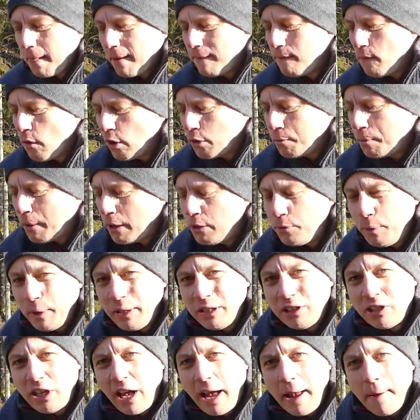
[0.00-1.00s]
Well, I suppose we can
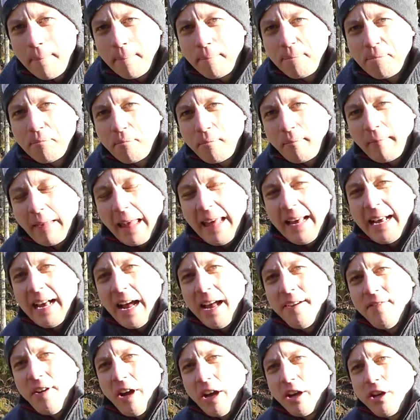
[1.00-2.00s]
say he
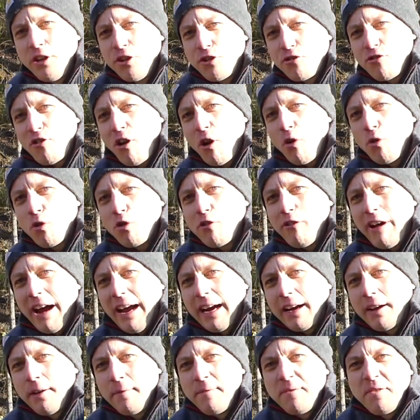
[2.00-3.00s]
gave it a controlled
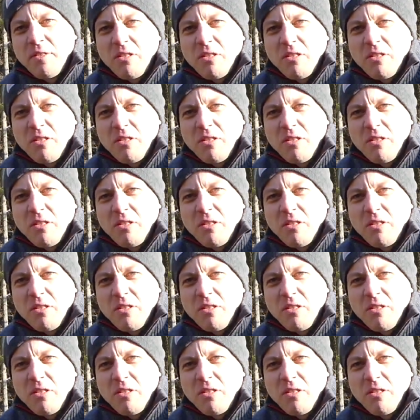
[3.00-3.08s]
crack.